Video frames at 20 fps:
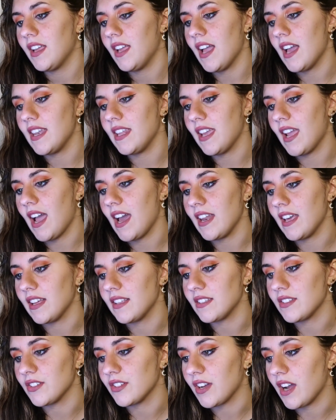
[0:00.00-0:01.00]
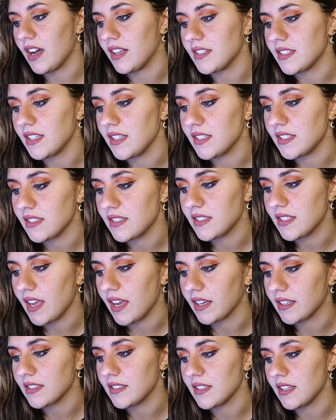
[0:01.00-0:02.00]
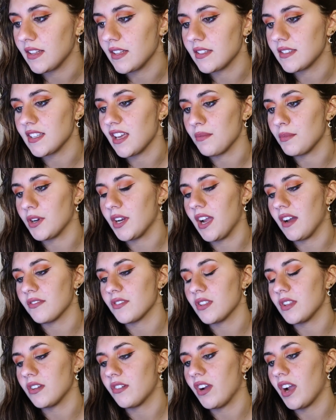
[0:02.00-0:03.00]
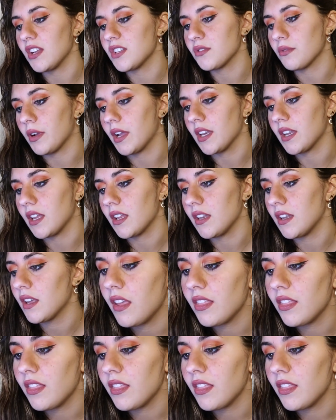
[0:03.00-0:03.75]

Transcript: and he had answered Katsuki's texts in the summer after they graduated.